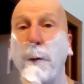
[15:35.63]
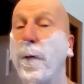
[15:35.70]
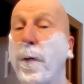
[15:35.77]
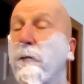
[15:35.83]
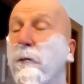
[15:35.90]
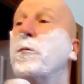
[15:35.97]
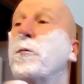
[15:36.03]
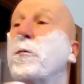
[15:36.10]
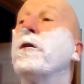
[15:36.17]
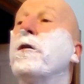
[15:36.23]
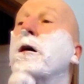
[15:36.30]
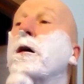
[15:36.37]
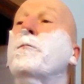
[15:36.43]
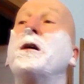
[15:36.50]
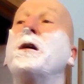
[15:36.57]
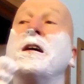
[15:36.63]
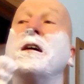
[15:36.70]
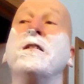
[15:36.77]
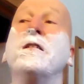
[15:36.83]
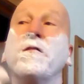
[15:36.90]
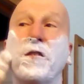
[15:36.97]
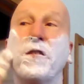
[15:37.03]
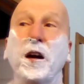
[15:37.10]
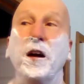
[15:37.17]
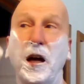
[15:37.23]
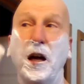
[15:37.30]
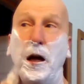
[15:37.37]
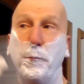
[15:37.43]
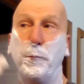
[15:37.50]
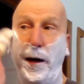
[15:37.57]
from Europe via
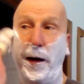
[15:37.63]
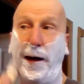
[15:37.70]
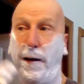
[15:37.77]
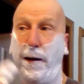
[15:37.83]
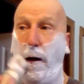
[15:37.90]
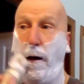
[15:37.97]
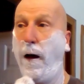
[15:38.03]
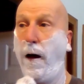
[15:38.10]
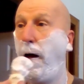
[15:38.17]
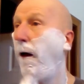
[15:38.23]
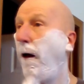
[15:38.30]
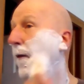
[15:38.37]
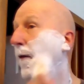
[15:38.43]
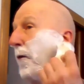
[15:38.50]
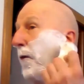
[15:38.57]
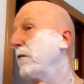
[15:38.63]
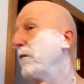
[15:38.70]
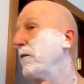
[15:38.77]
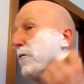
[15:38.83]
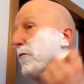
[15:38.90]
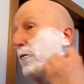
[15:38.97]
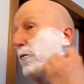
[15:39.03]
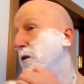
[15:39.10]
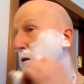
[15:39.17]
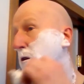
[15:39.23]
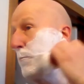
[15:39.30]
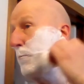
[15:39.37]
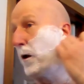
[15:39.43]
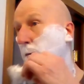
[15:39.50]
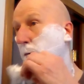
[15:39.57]
eBay, and they'll give you free
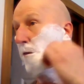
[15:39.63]
shipping